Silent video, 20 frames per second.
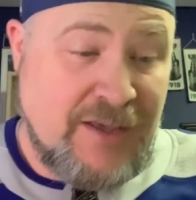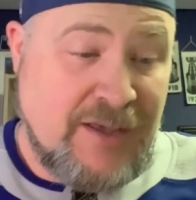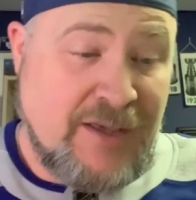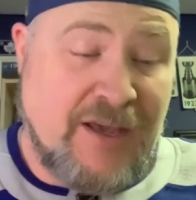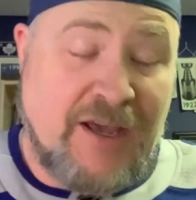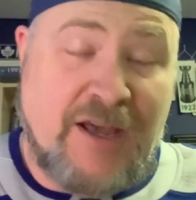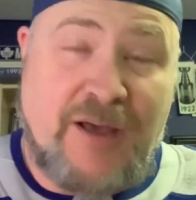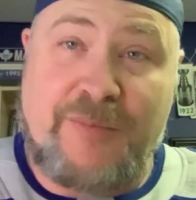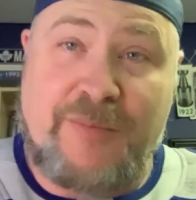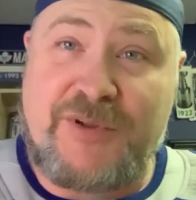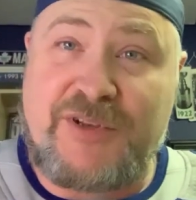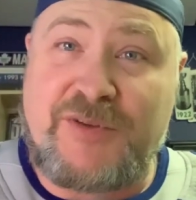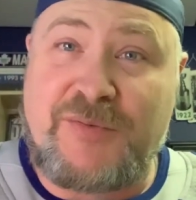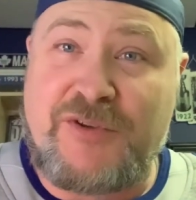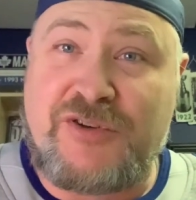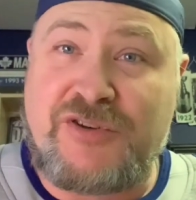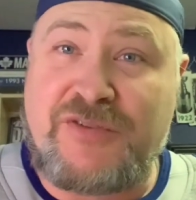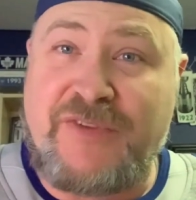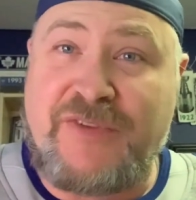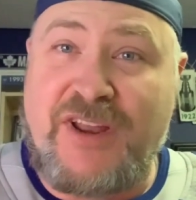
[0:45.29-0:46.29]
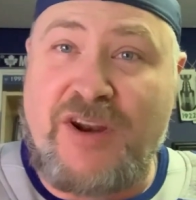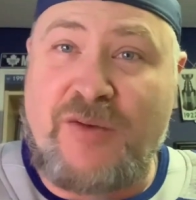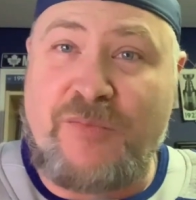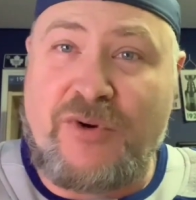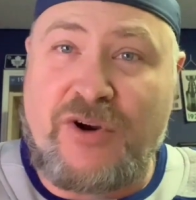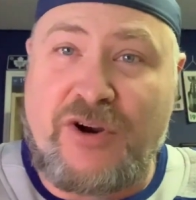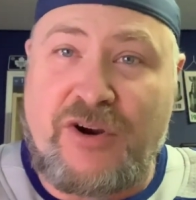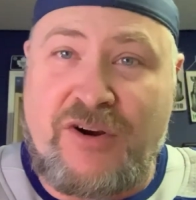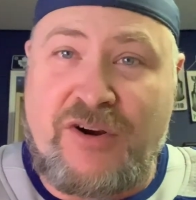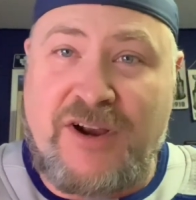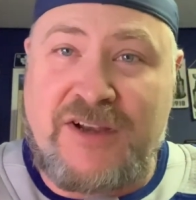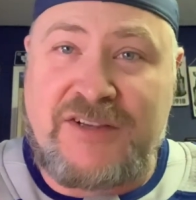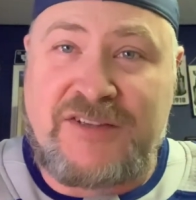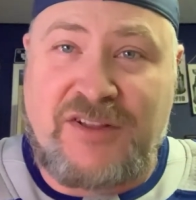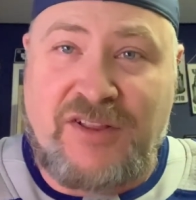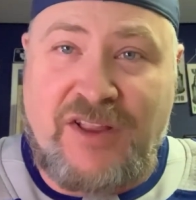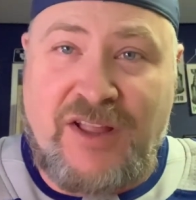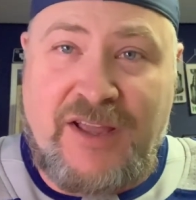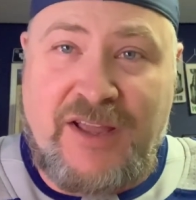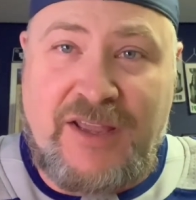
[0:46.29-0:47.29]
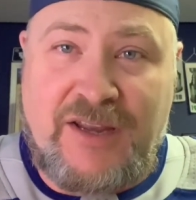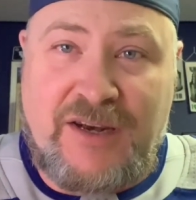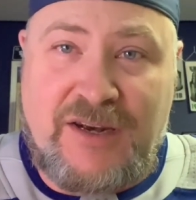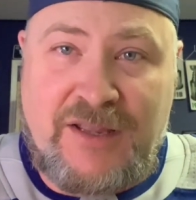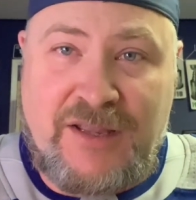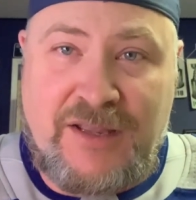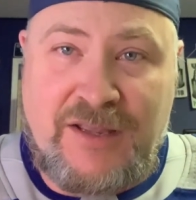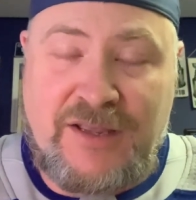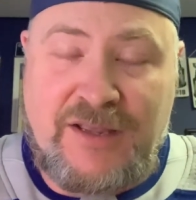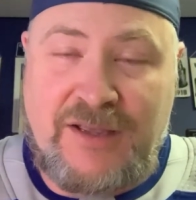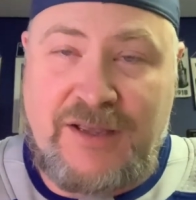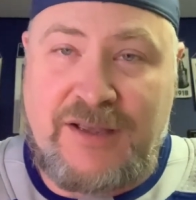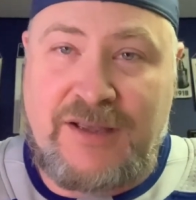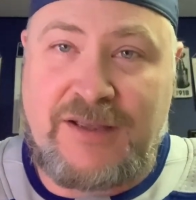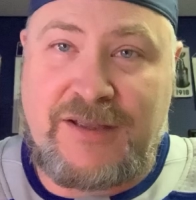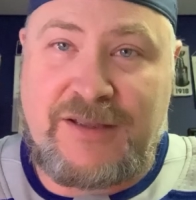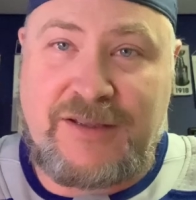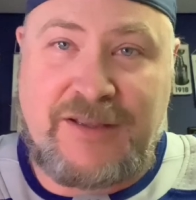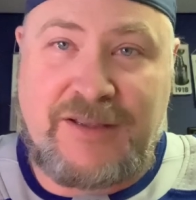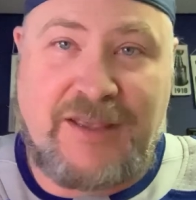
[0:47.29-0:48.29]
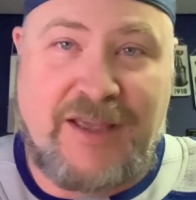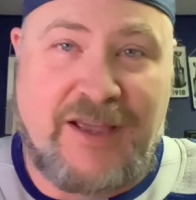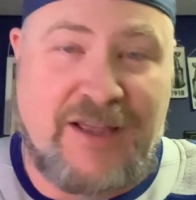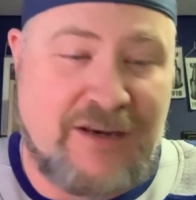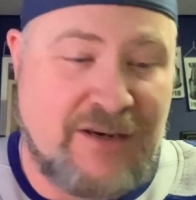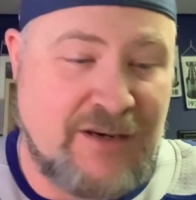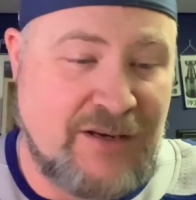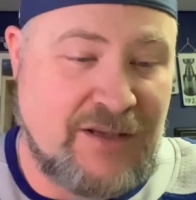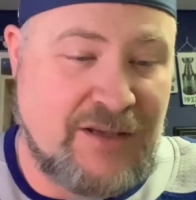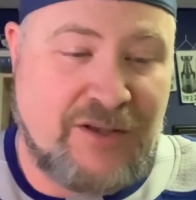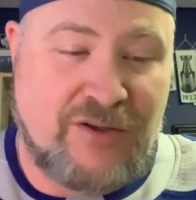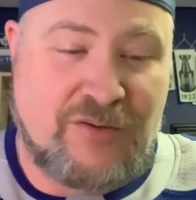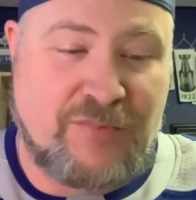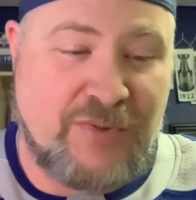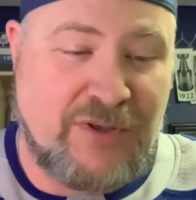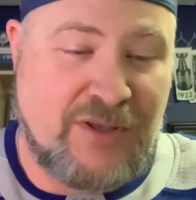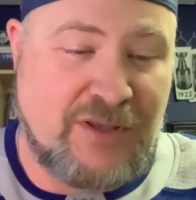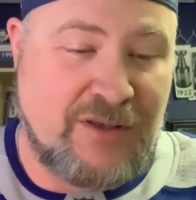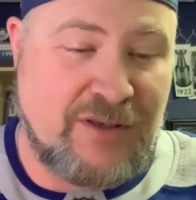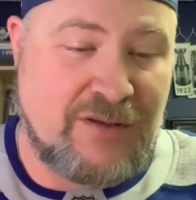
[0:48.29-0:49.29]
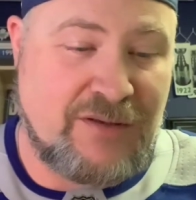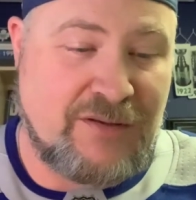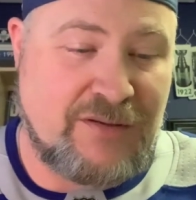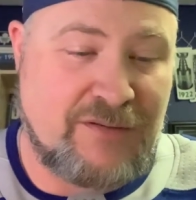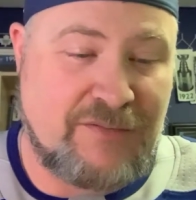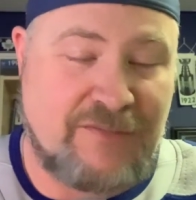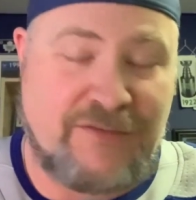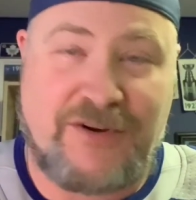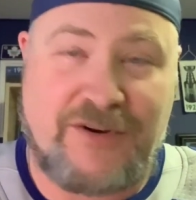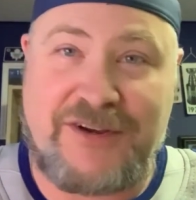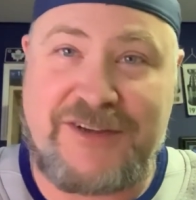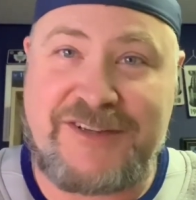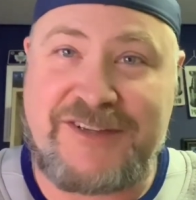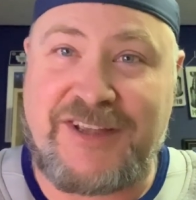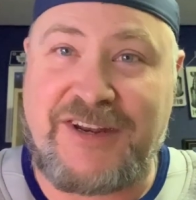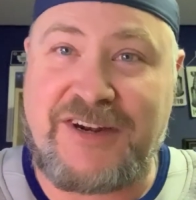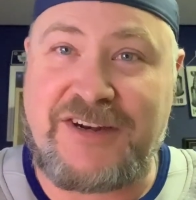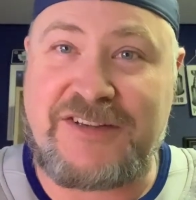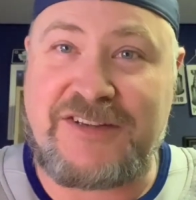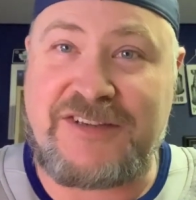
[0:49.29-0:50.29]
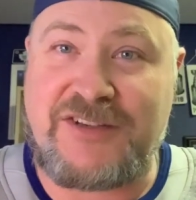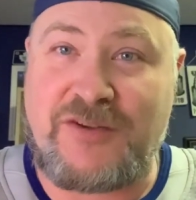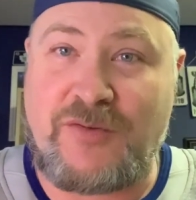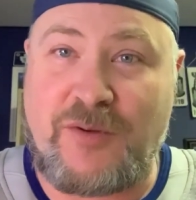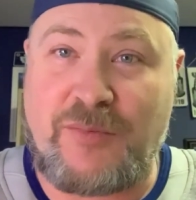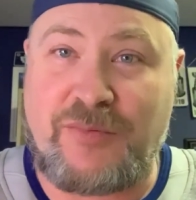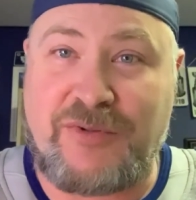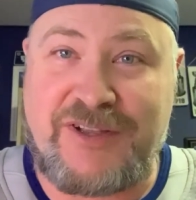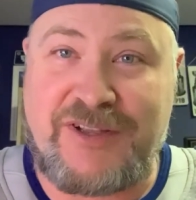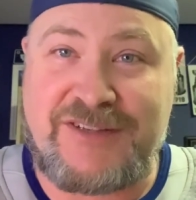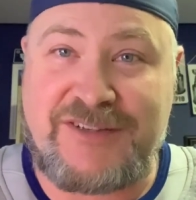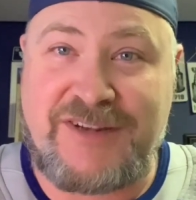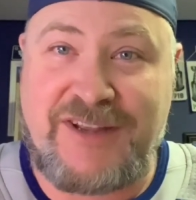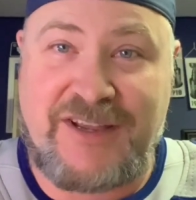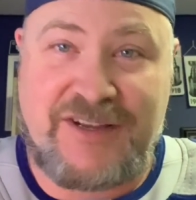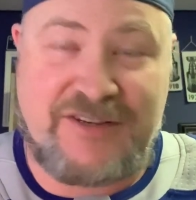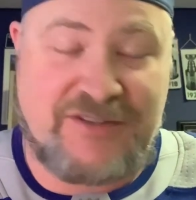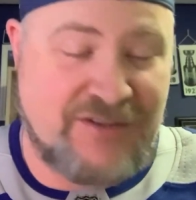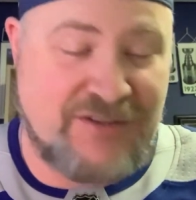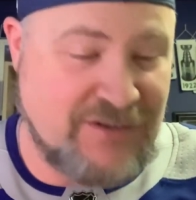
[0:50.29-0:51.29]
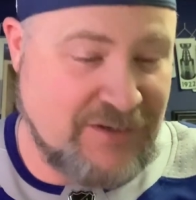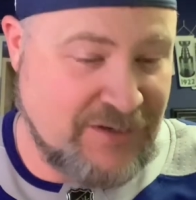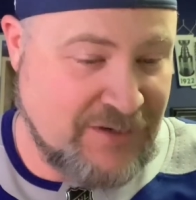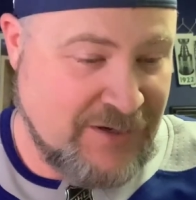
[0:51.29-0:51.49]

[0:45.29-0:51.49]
But Dmitry Vandenberg crossed the line. Again, he'll be very excited to see who he plays next.